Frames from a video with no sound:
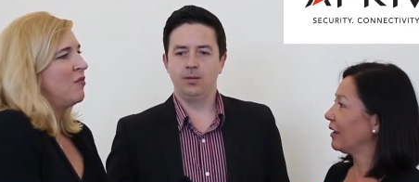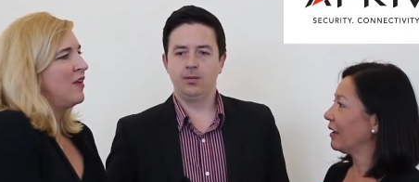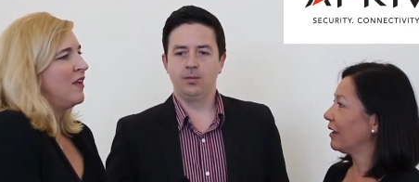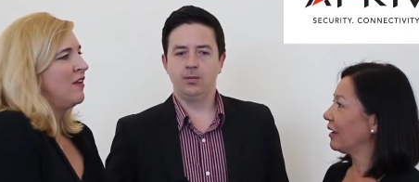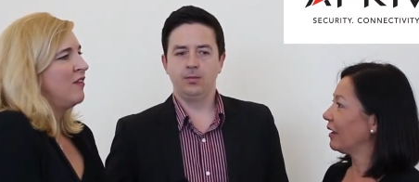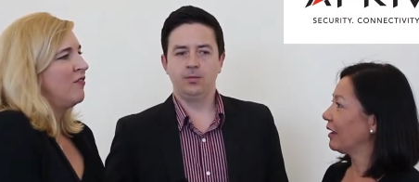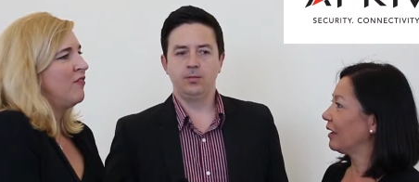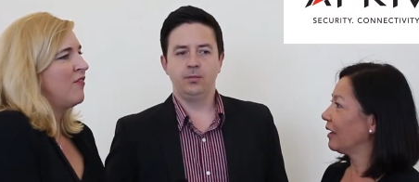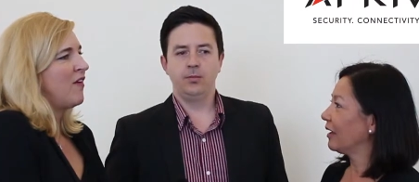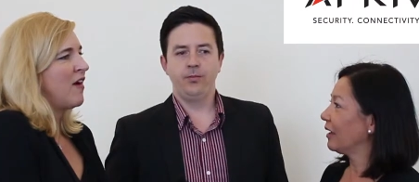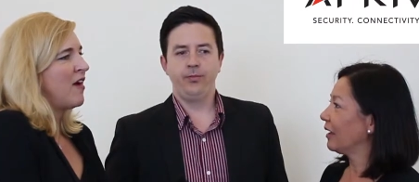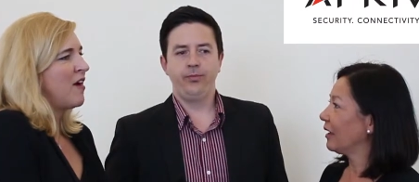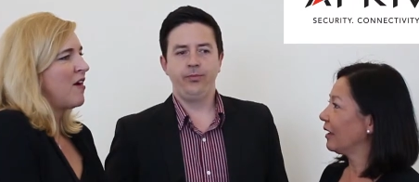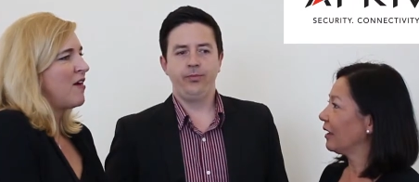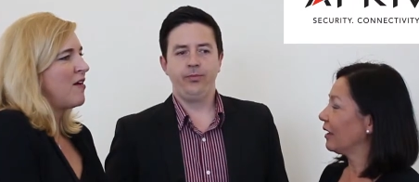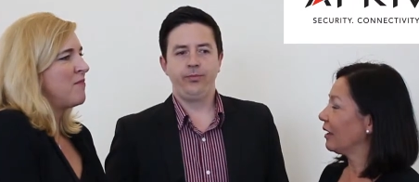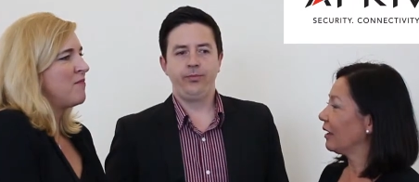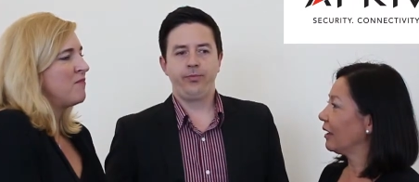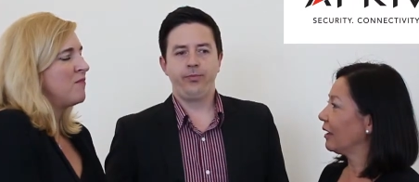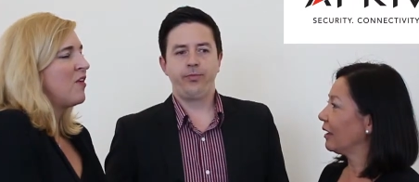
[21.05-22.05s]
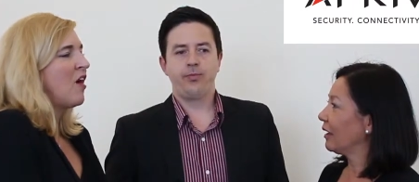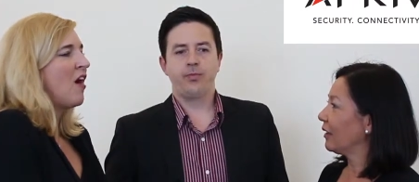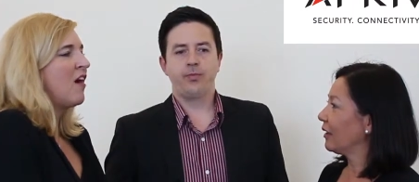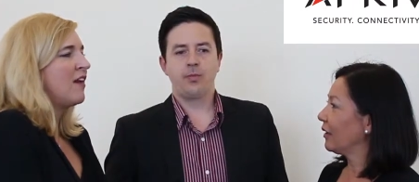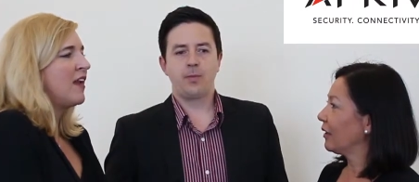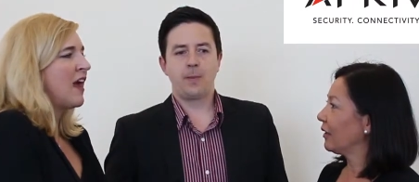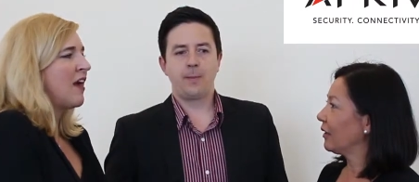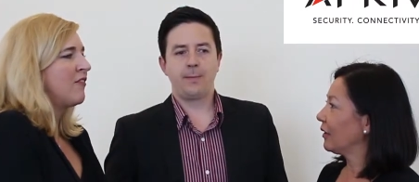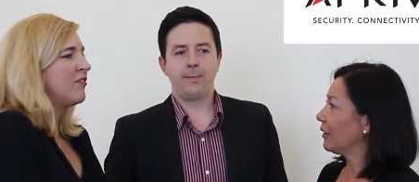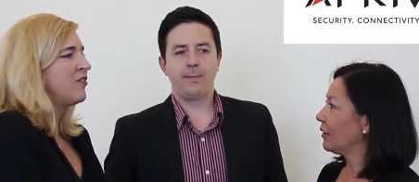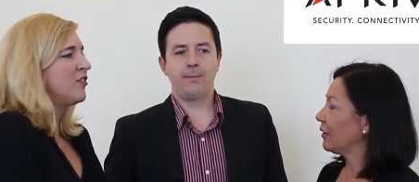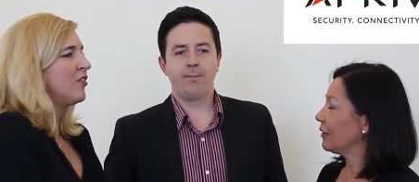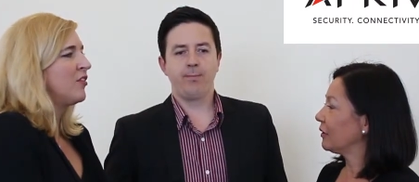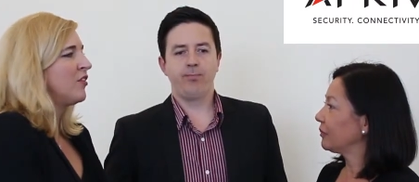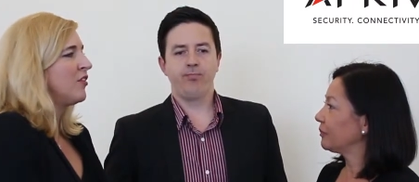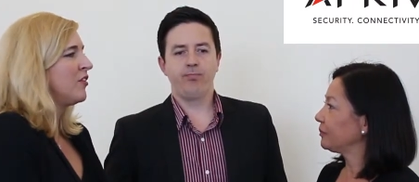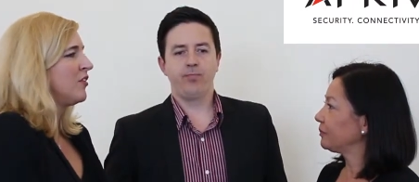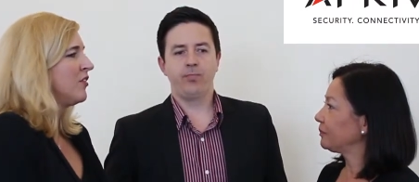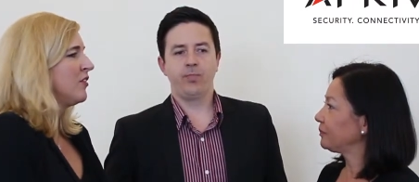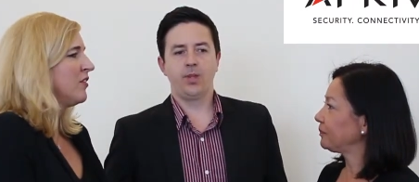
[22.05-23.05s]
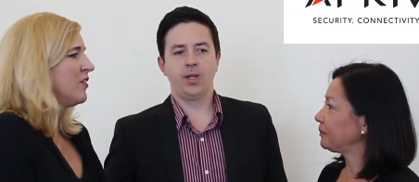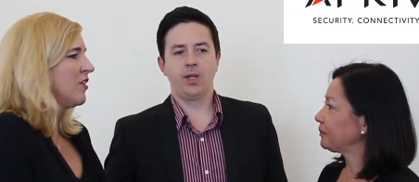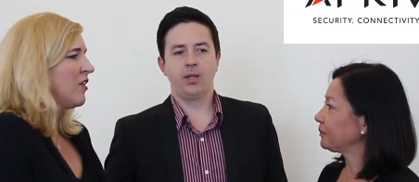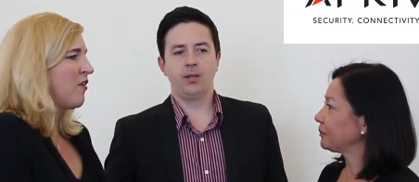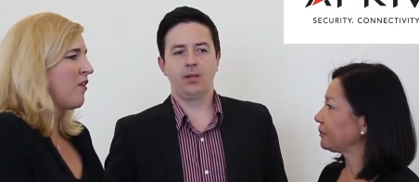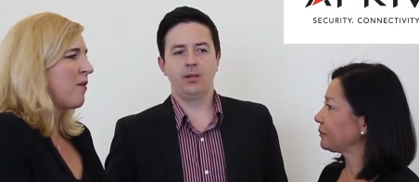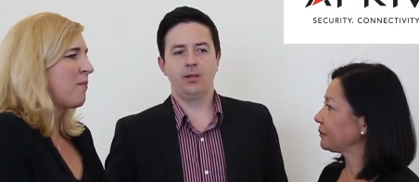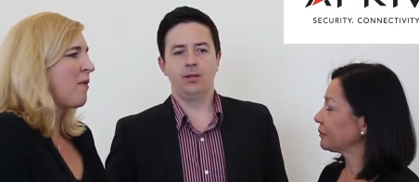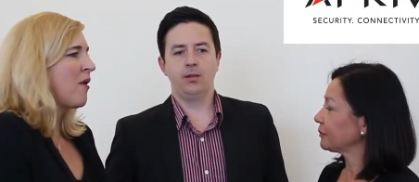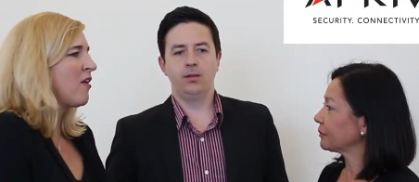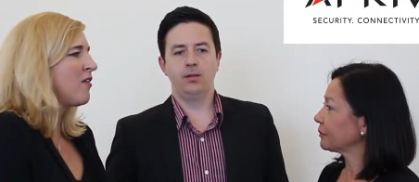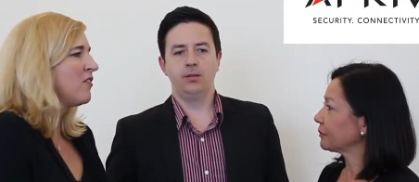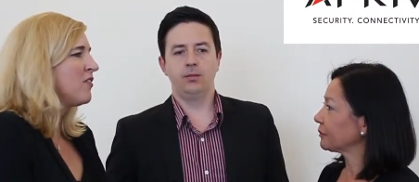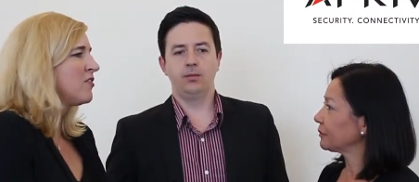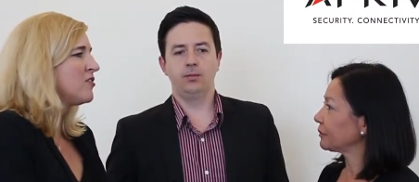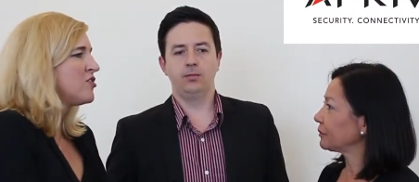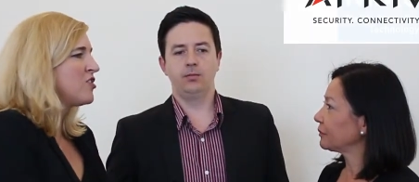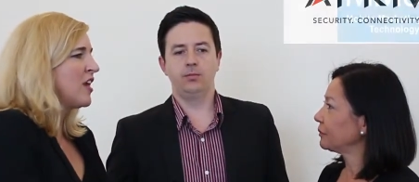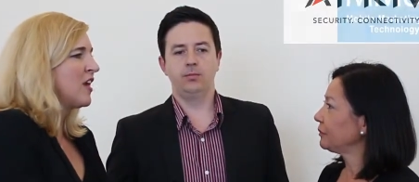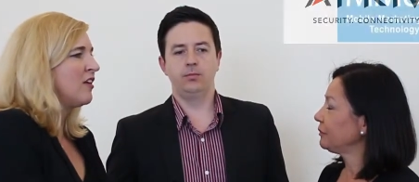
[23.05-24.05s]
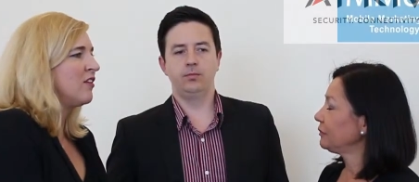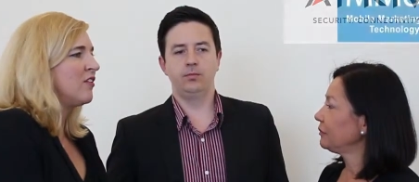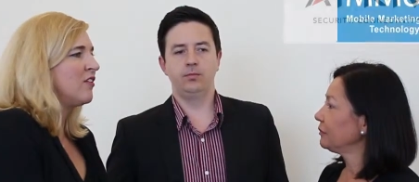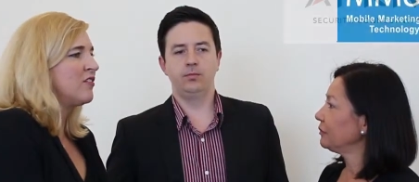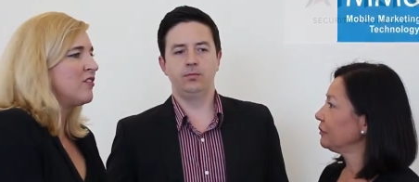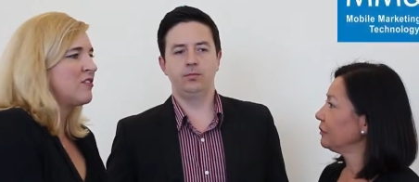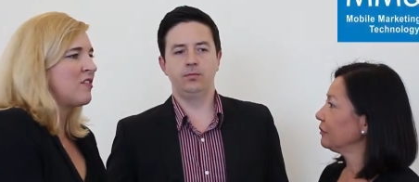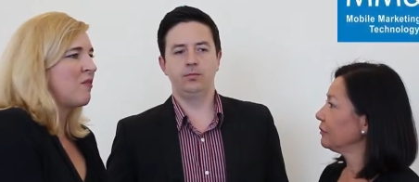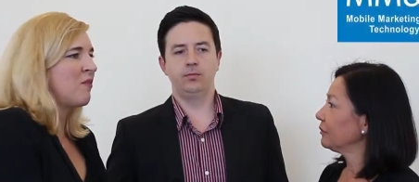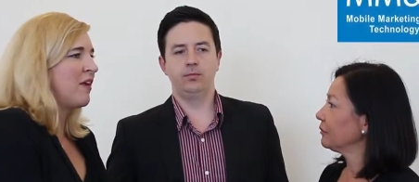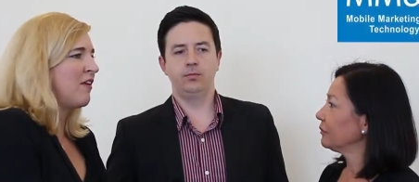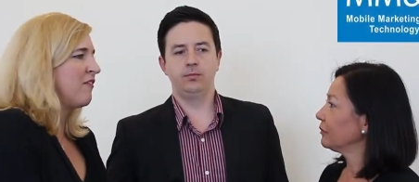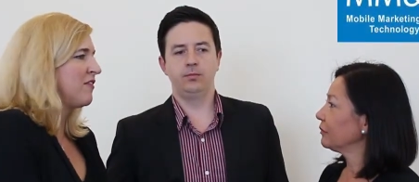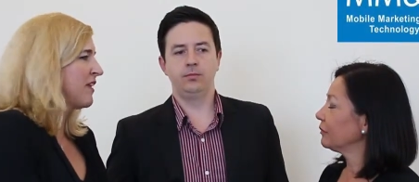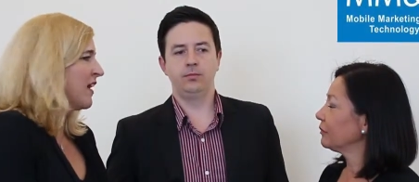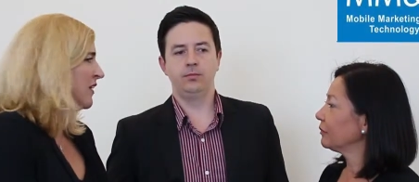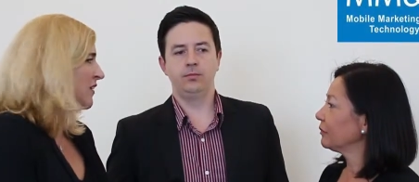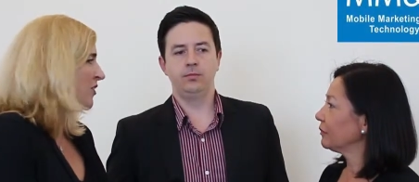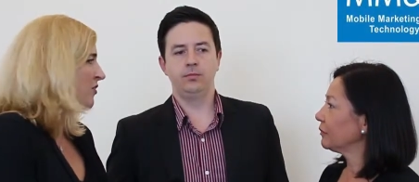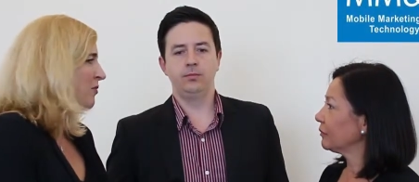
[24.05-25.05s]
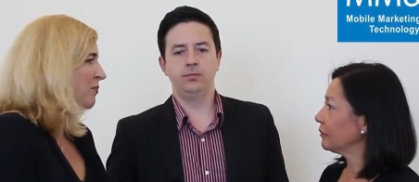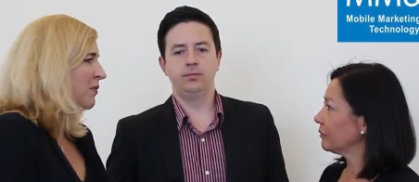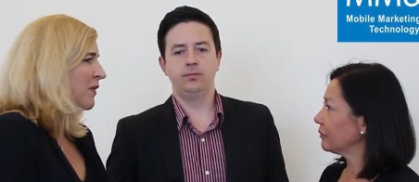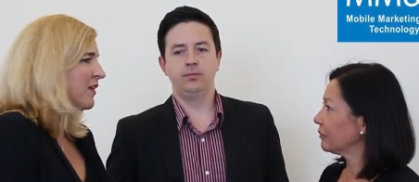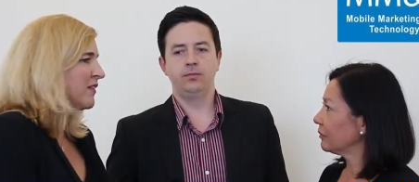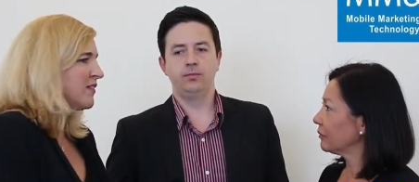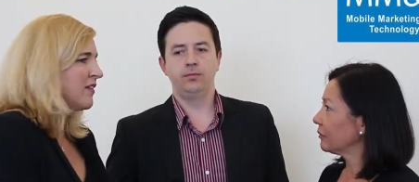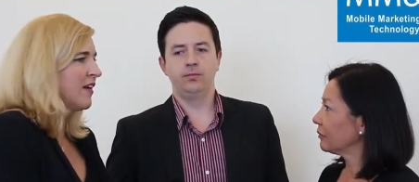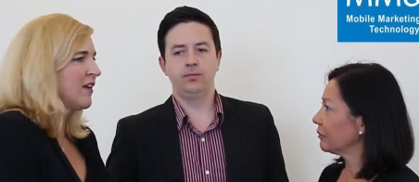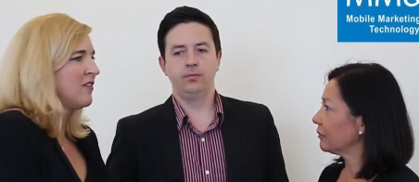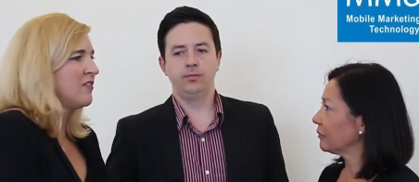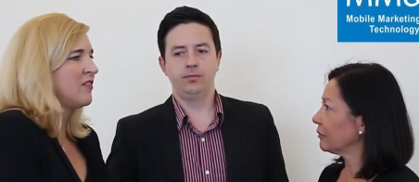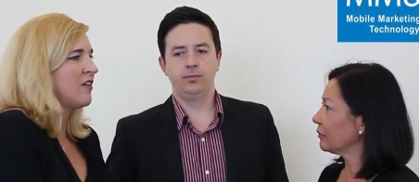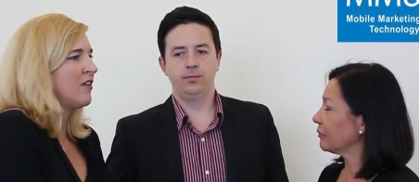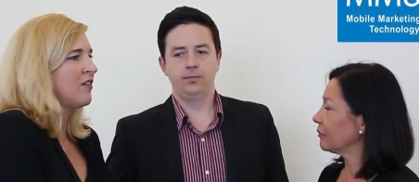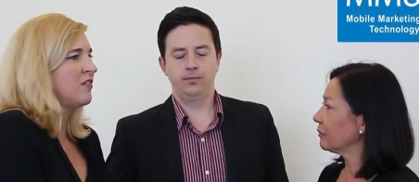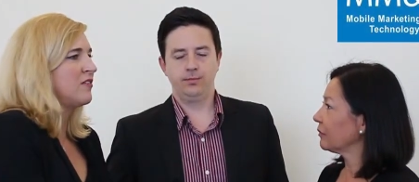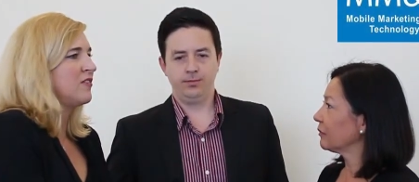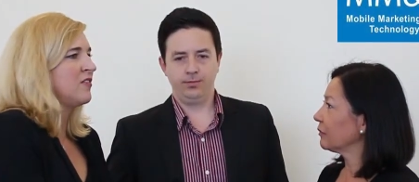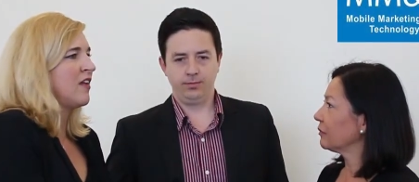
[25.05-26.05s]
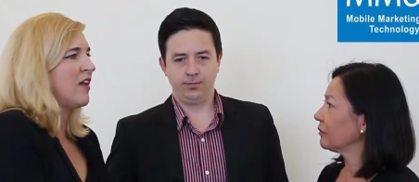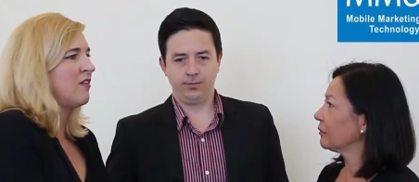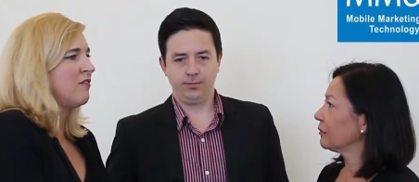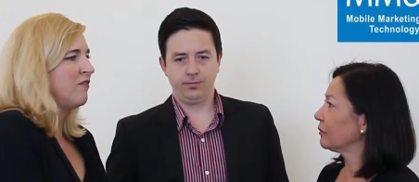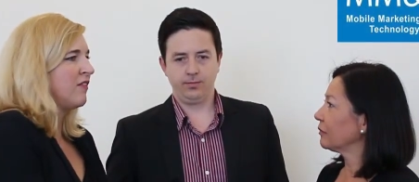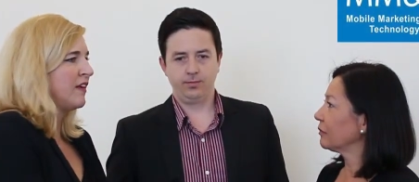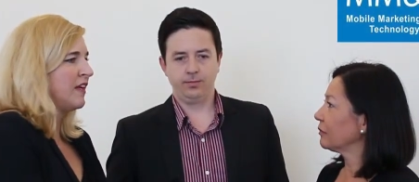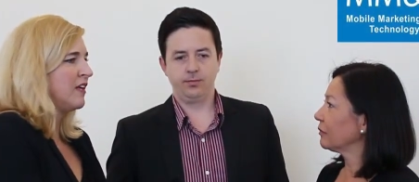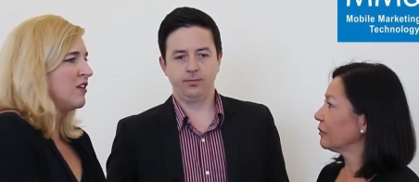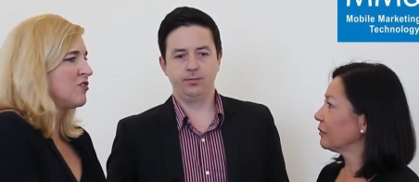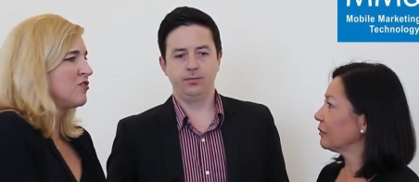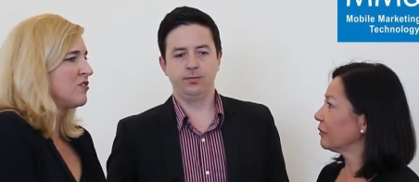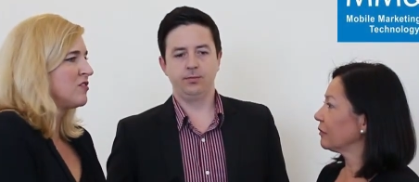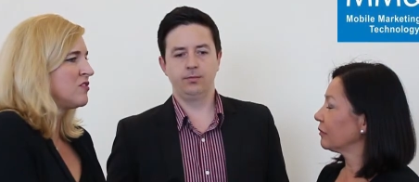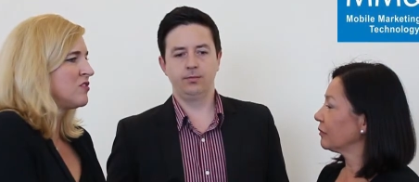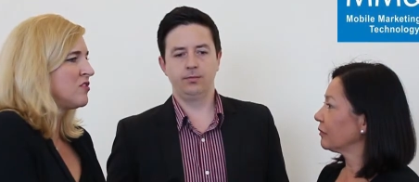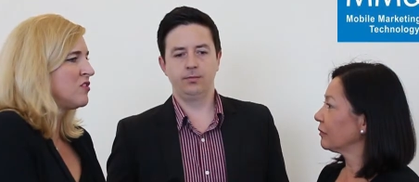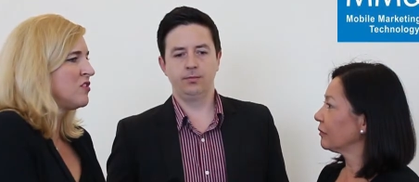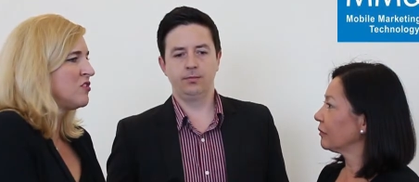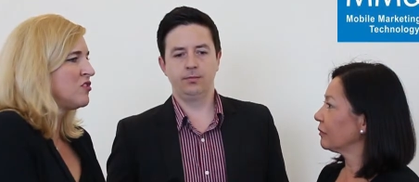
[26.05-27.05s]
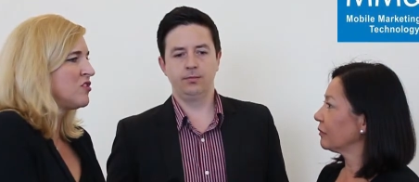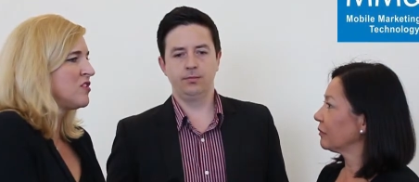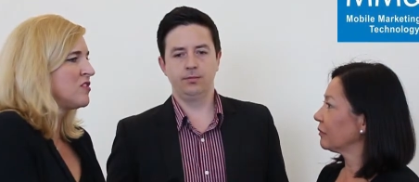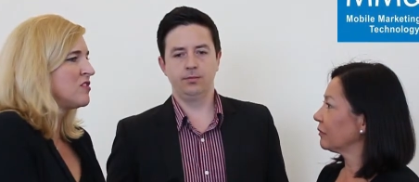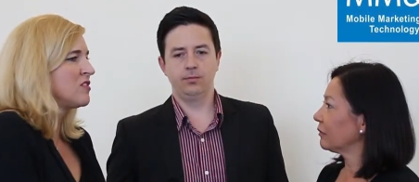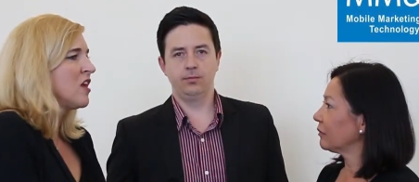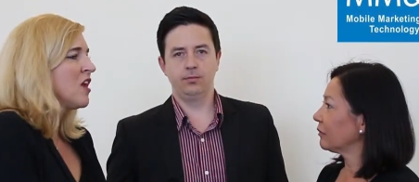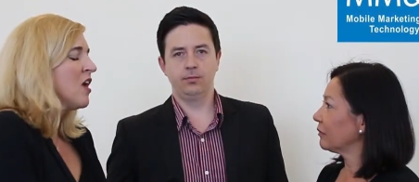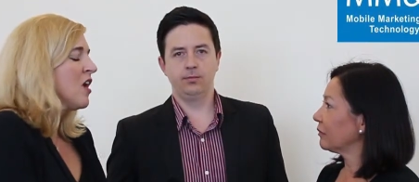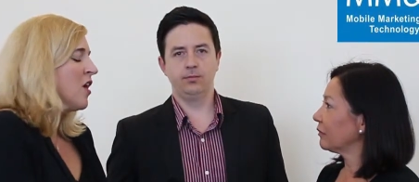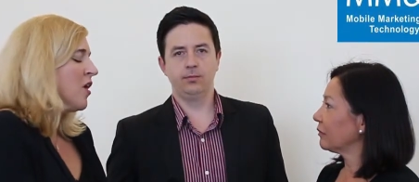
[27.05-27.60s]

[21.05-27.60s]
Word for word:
Speaker 1: we've um, gone after you know our partner channels. We have 900 plus ISOs and financial institutions.